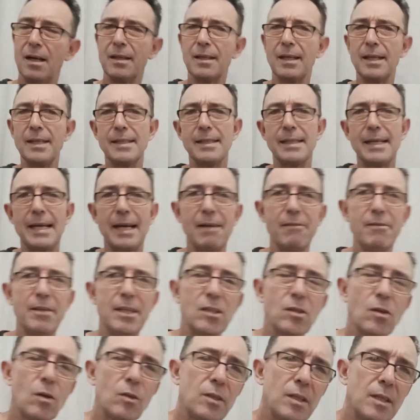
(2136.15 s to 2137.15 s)
And they
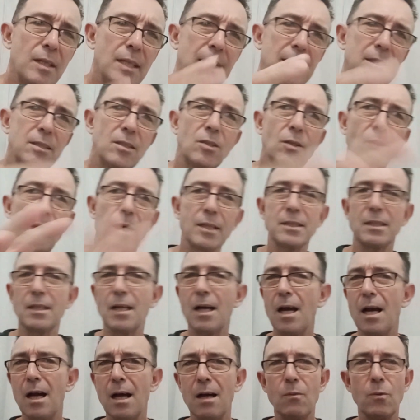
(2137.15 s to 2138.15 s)
carried on, you need to do. I
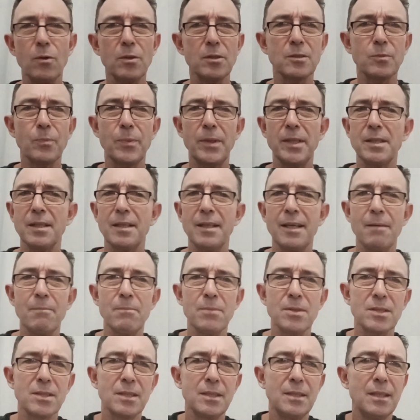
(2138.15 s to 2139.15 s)
said, no, I want to speak to the
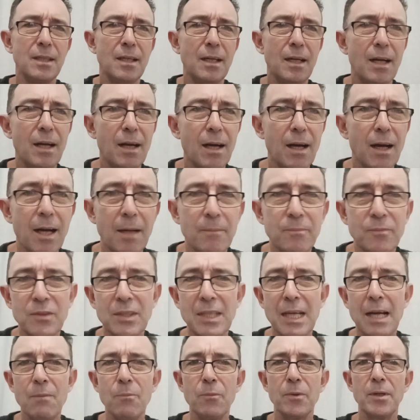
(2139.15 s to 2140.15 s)
embassy.
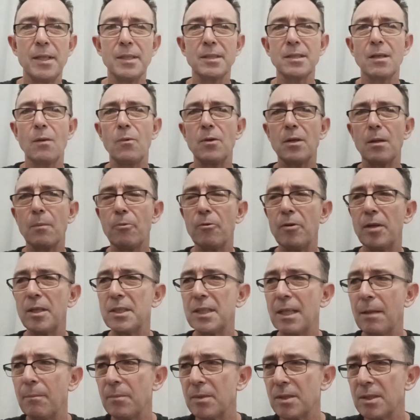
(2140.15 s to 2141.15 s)
I'm done with this. I want the
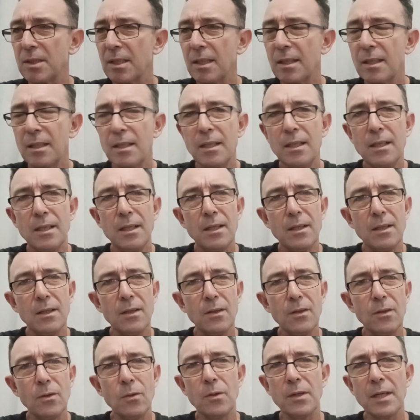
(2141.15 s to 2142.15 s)
British embassy.
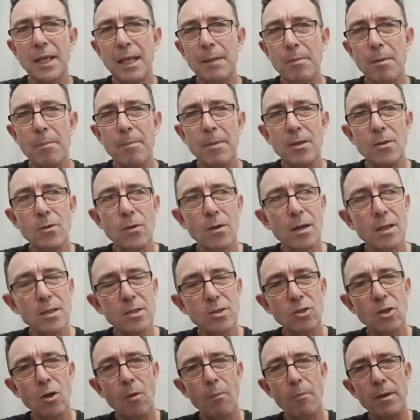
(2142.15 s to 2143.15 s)
You're keeping me. You're
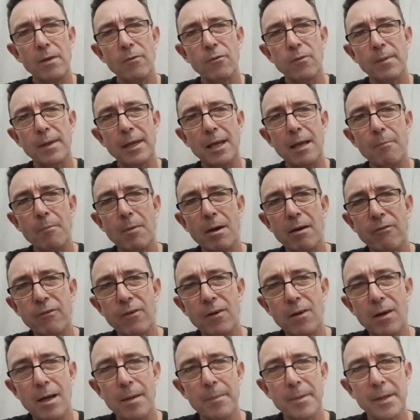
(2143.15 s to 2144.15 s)
going to stop me from getting my
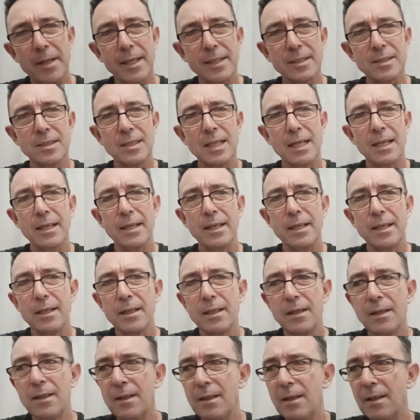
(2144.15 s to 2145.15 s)
flight. I'm going to get stuck
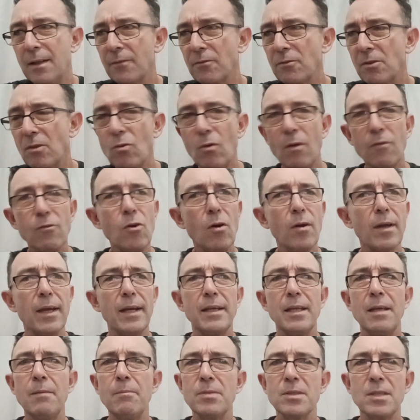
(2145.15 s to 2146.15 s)
here. So I thought, I've got
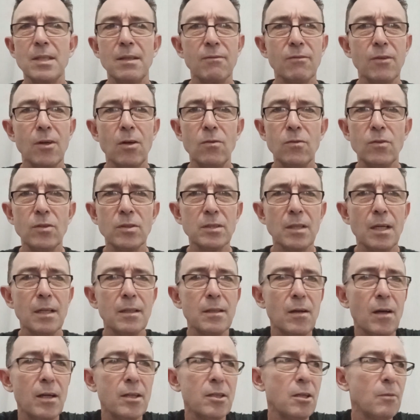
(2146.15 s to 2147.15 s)
to get the embassy involved because
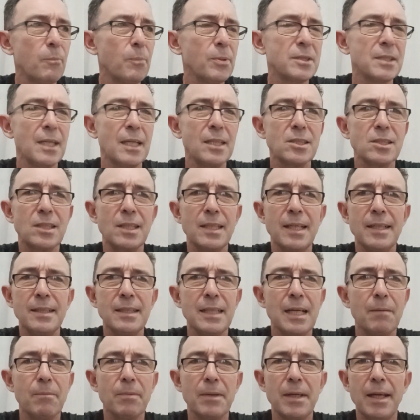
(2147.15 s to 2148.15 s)
I could potentially
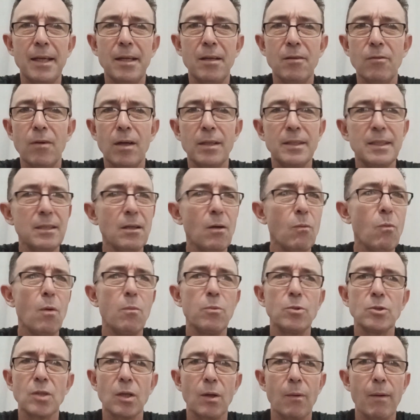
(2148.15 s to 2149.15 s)
end up getting them. I didn't know
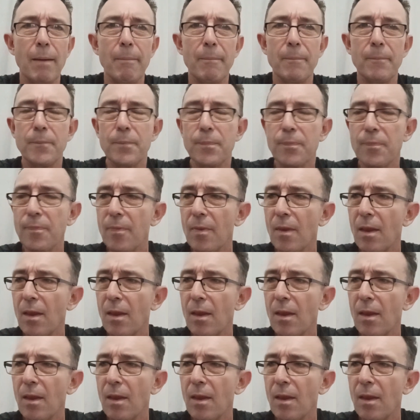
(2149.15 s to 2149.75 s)
what was going to happen.